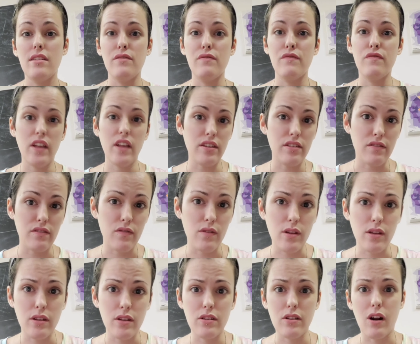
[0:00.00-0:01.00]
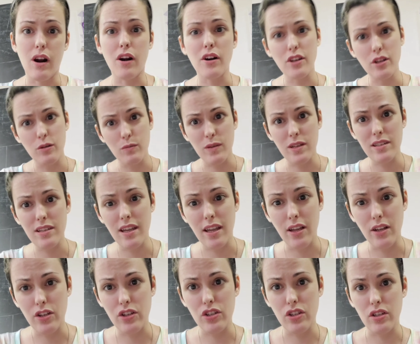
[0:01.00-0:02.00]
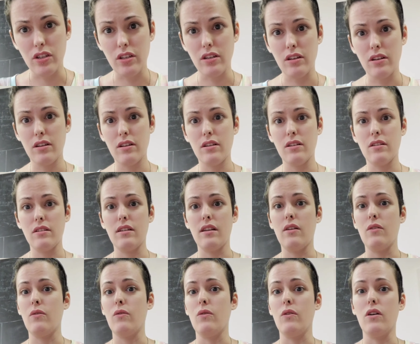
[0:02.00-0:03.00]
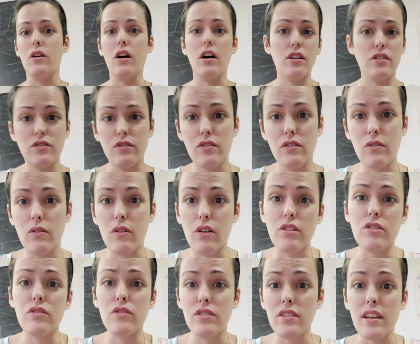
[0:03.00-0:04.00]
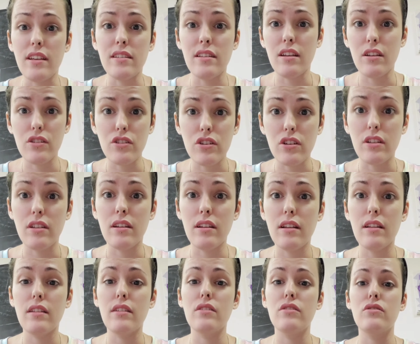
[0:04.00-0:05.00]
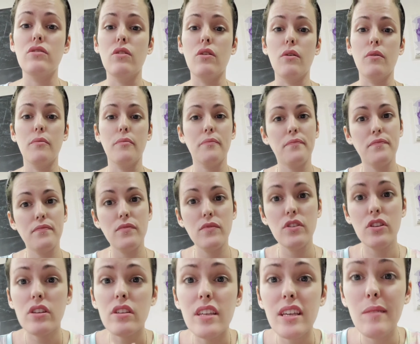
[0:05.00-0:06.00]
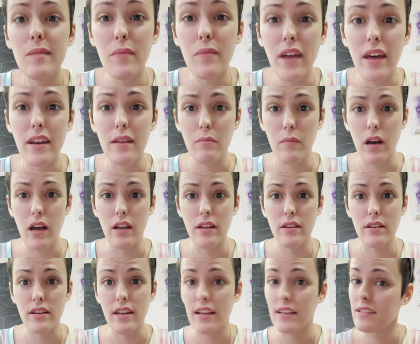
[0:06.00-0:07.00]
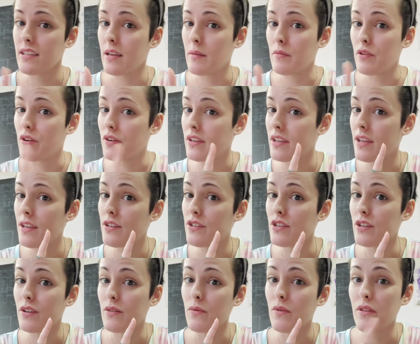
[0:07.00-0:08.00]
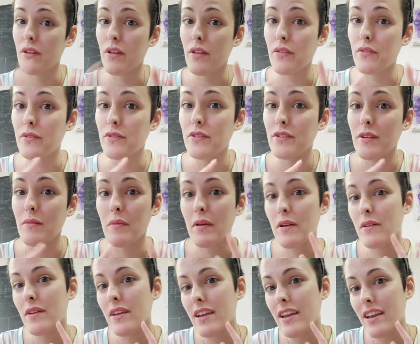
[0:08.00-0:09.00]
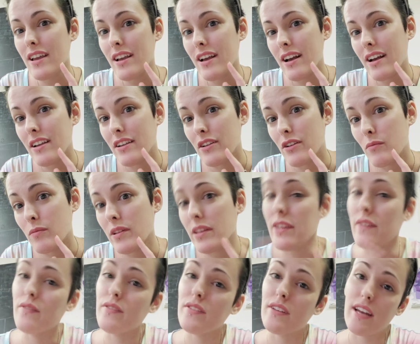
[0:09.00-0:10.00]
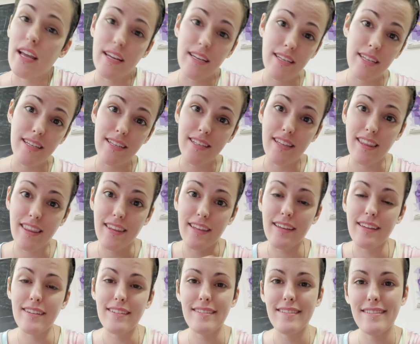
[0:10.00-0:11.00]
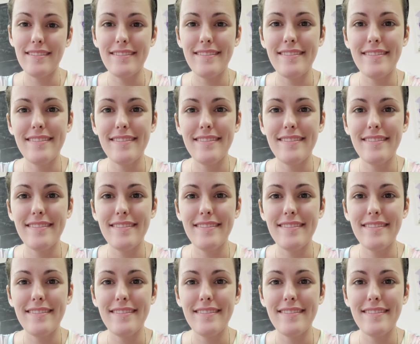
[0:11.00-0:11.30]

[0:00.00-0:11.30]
defensiveness, argumentation, or ostracization. So just keep that in mind next time you're engaging with others about your beliefs and ideas and things.